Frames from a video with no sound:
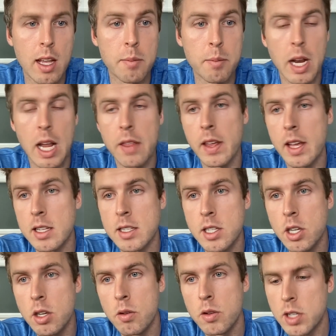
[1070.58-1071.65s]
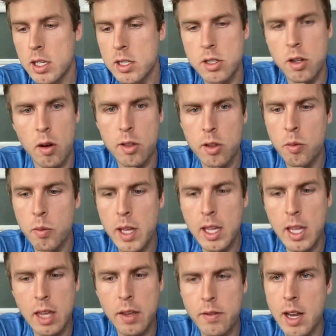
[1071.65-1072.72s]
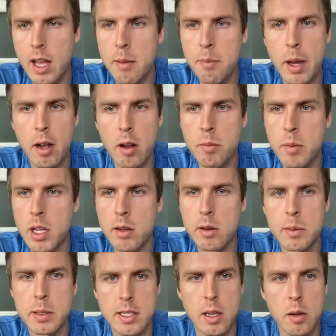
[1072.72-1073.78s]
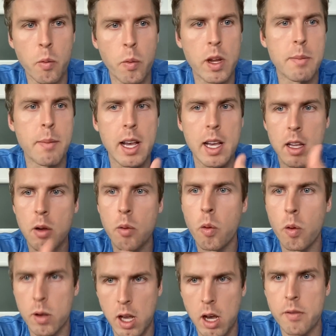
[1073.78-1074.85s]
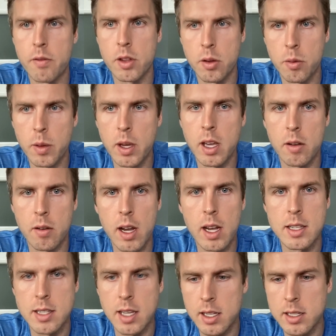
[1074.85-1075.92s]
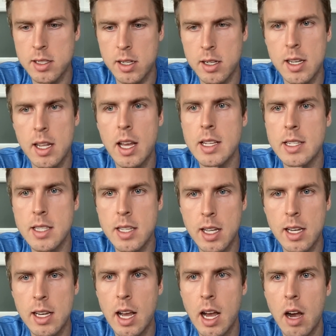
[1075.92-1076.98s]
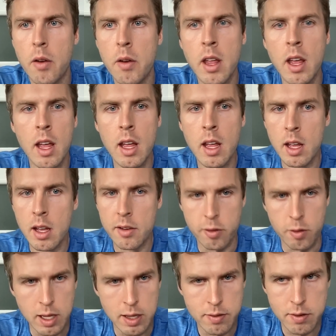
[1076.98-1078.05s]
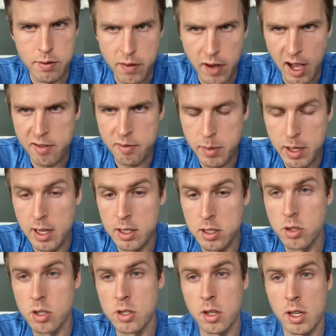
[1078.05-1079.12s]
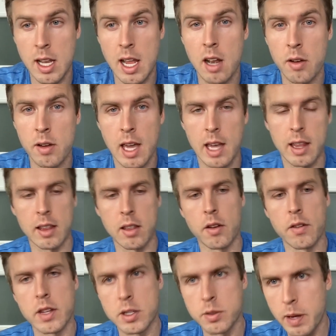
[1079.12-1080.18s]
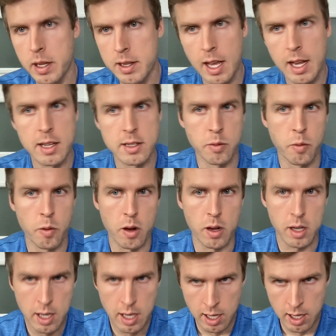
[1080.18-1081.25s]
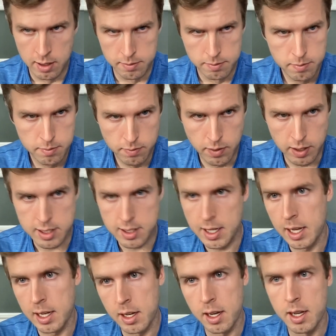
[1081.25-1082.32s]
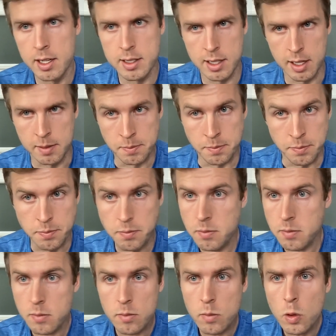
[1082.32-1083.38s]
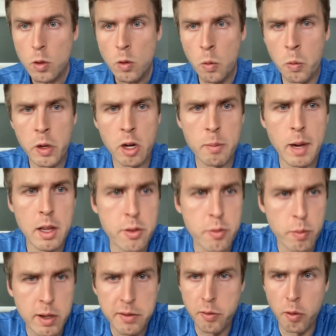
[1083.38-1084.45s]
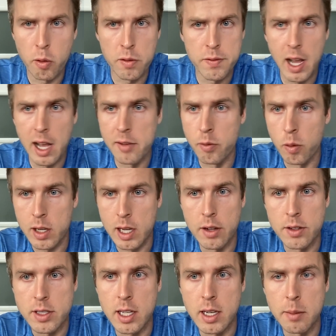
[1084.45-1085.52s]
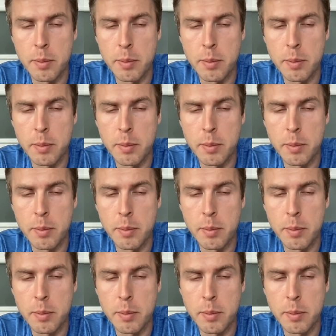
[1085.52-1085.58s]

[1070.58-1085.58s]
But I think it's huge, like start of the week, even at a bare minimum, it's like, when am I going to work out for the week? Right. It's like Sunday, sitting down for even 5 minutes and just looking at, okay, like, oh, this way day doesn't work. This day does. Like, when are my 3, 4, 5 workouts going to